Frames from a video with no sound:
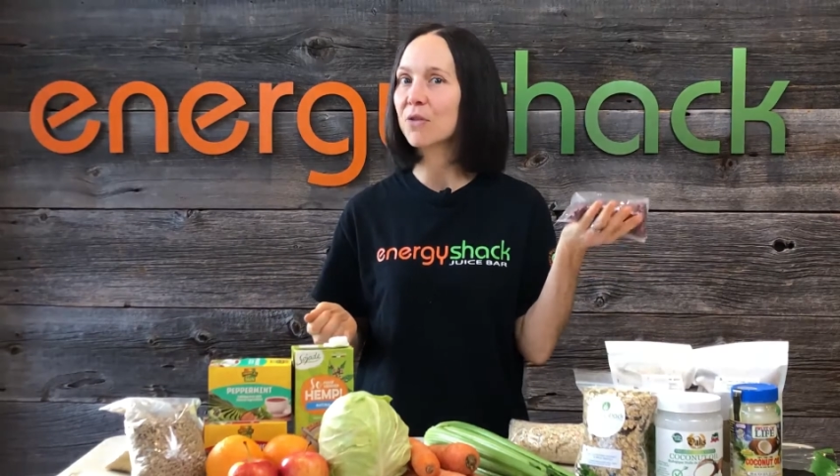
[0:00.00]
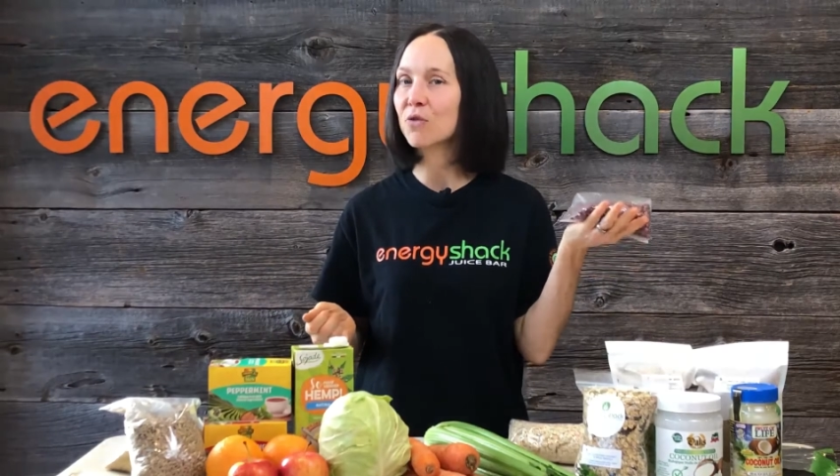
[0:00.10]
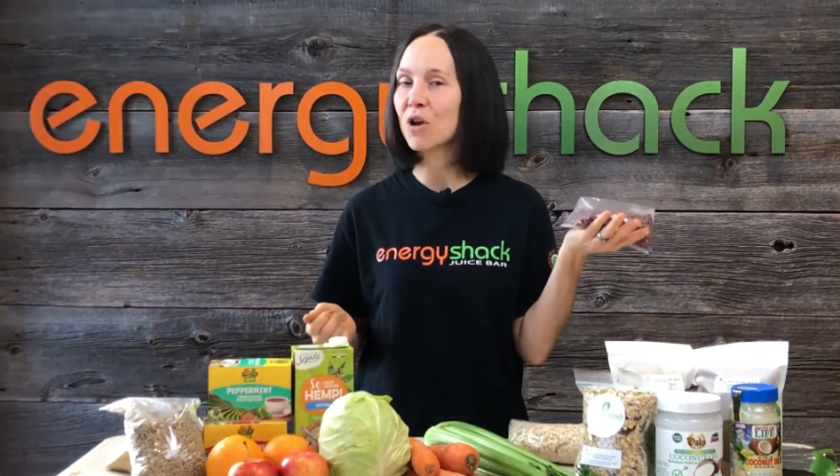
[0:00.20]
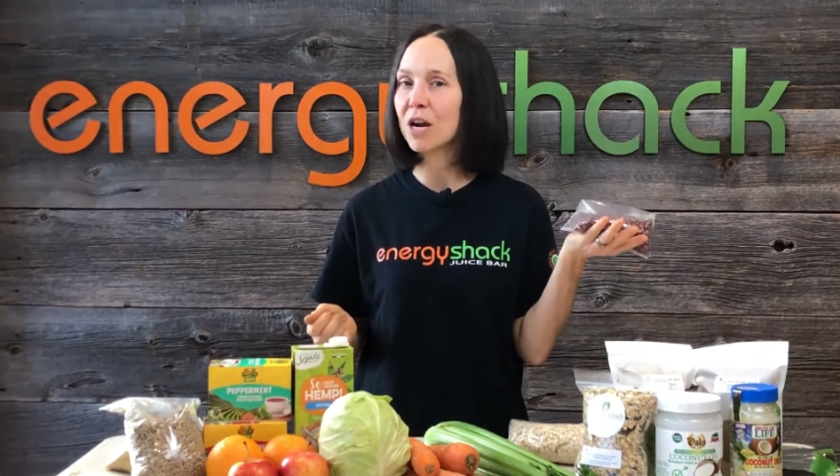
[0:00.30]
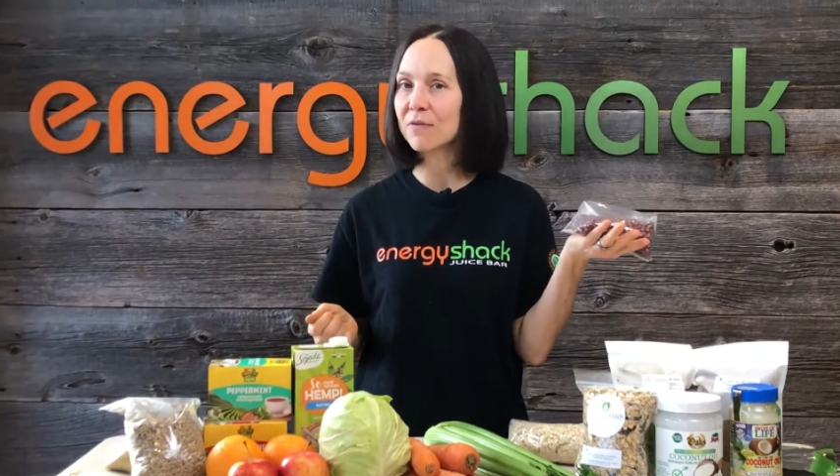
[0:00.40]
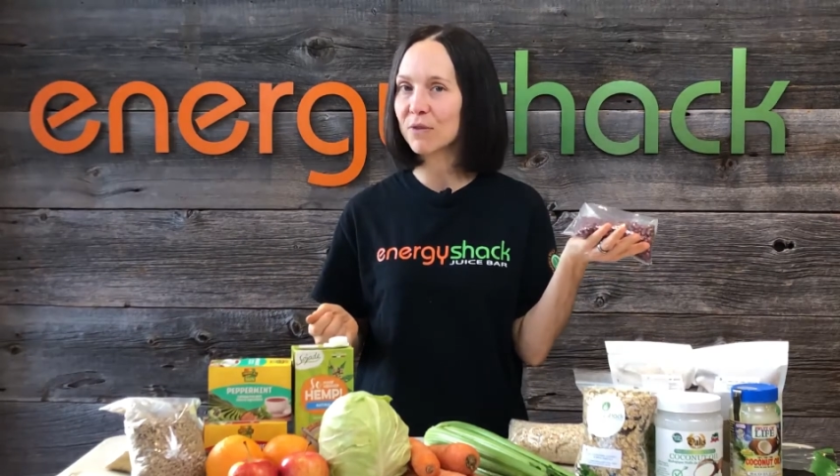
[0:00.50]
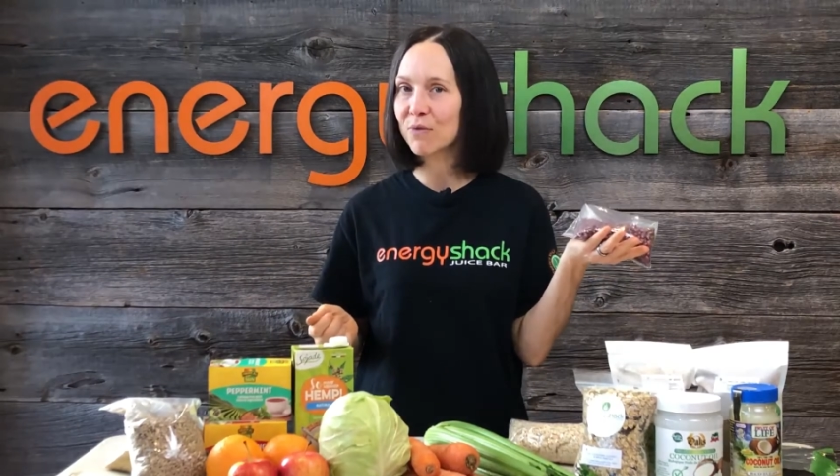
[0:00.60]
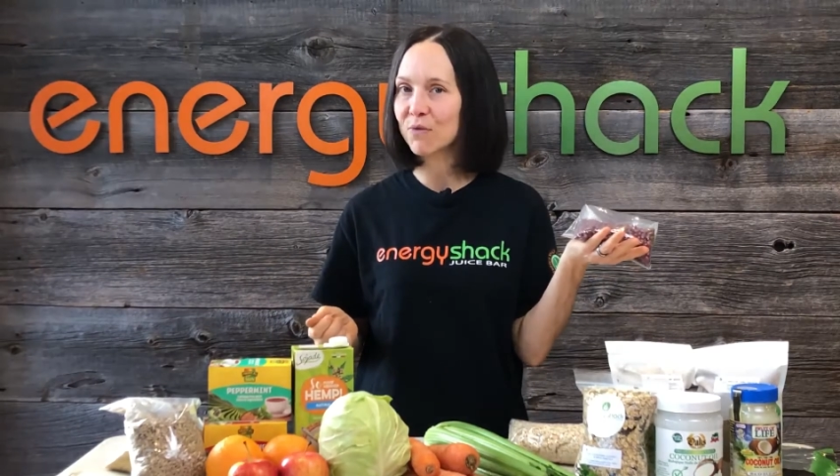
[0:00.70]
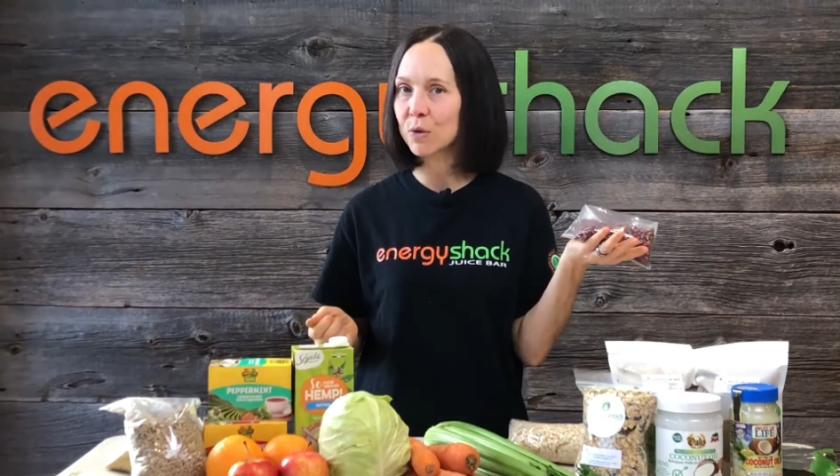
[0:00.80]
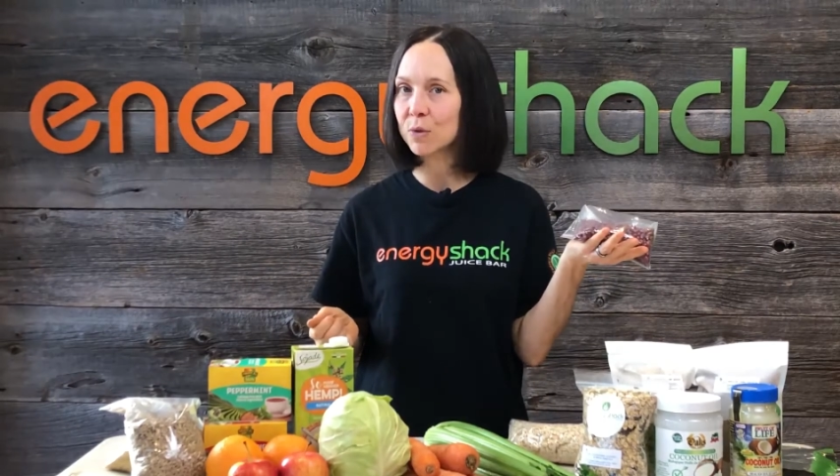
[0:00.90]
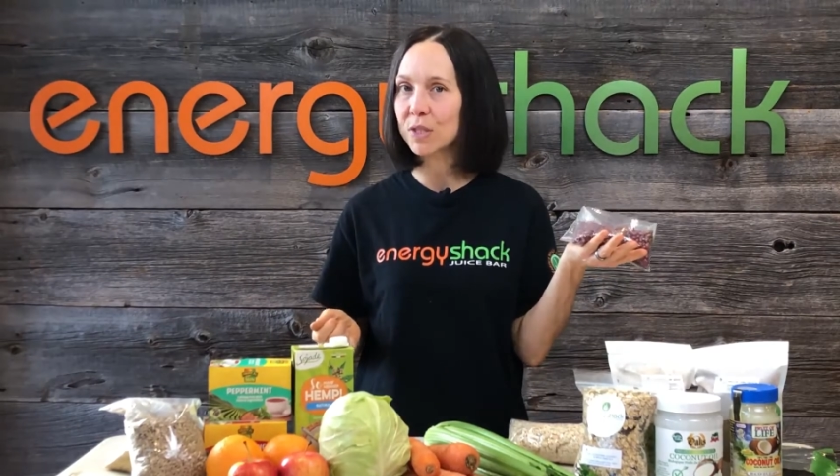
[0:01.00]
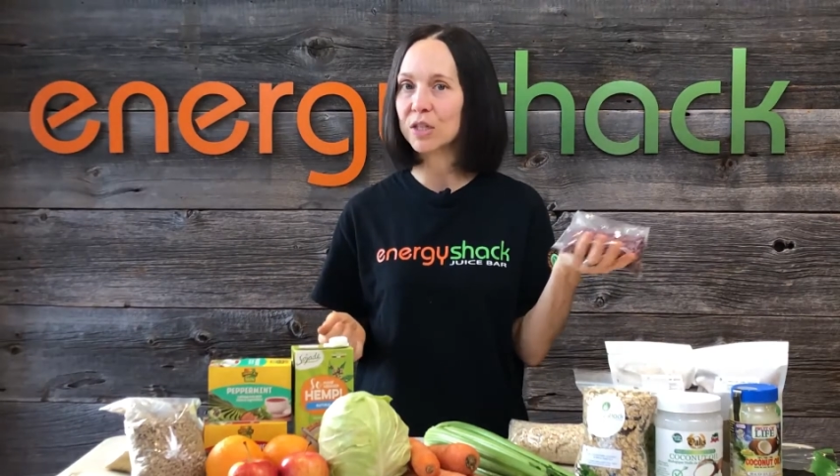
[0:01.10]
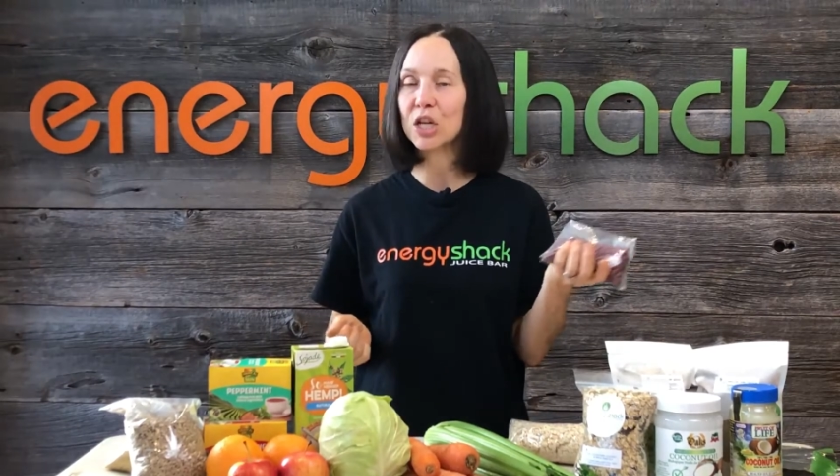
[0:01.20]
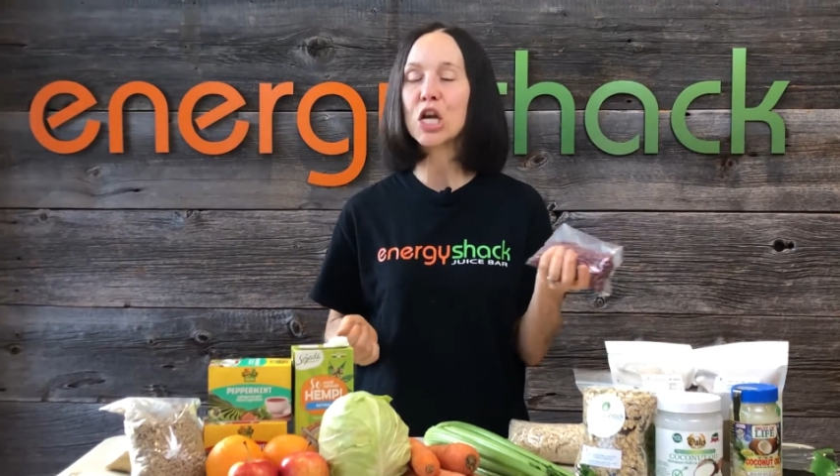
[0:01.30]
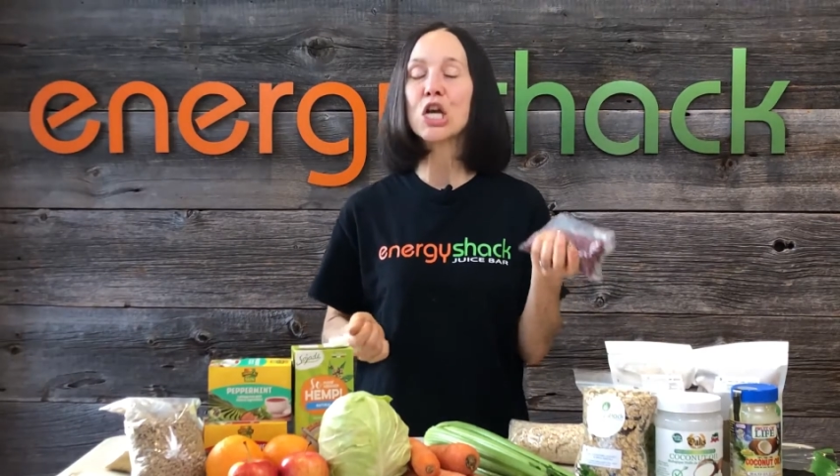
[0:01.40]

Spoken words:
They're not even frozen.